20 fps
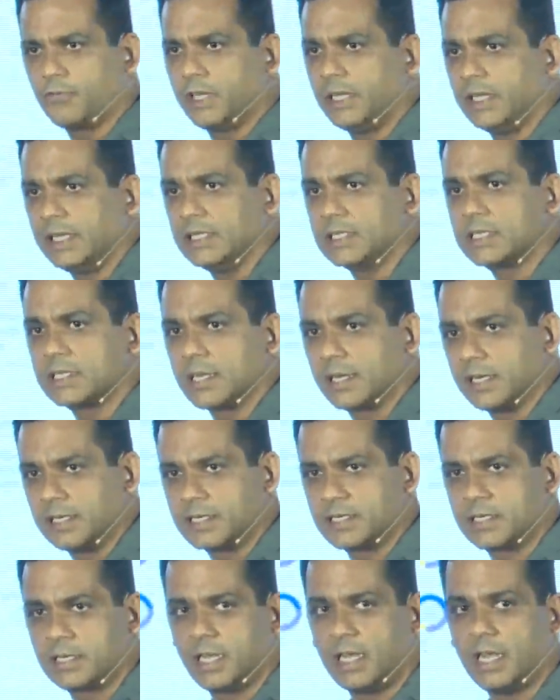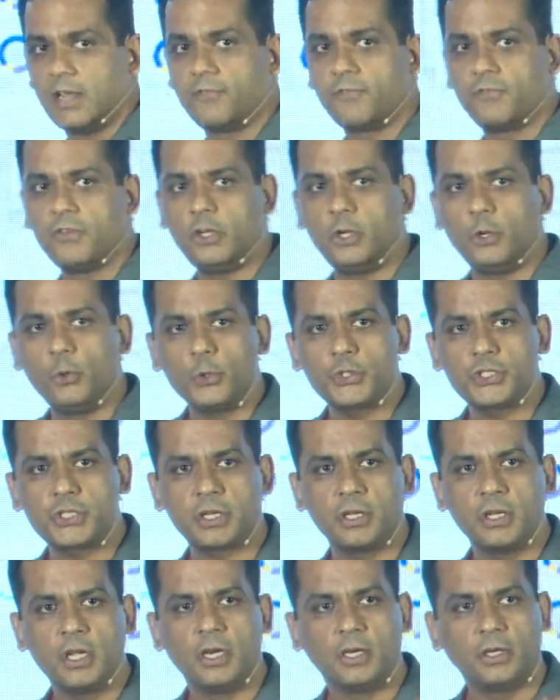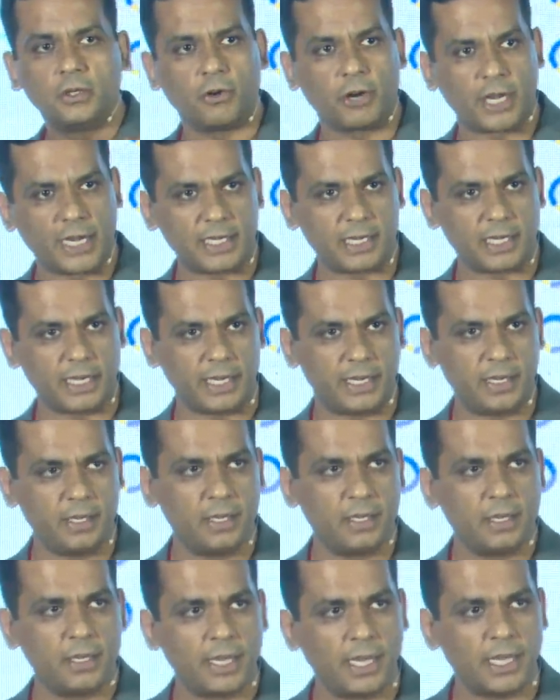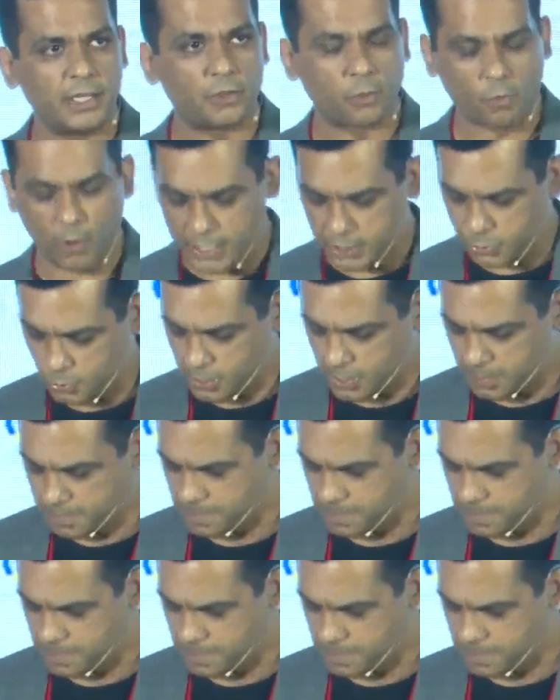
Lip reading: insights if used correctly in the right way.